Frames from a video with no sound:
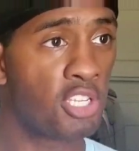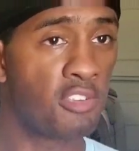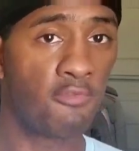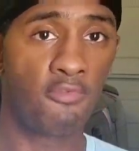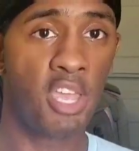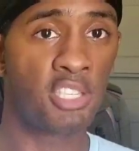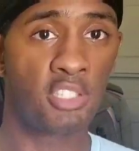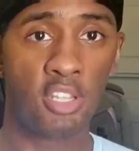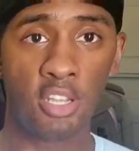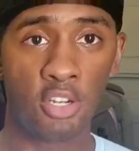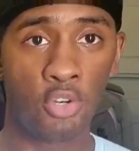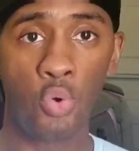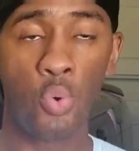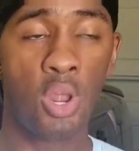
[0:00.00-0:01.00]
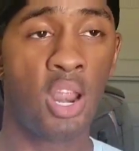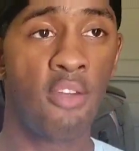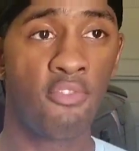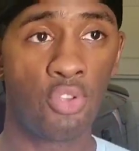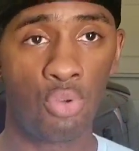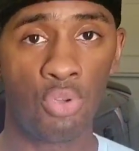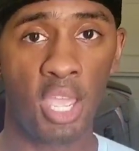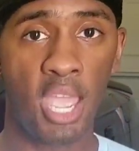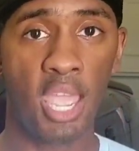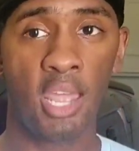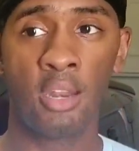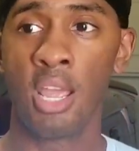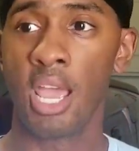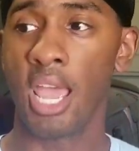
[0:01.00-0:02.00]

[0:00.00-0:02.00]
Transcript: invest it, do whatever you can,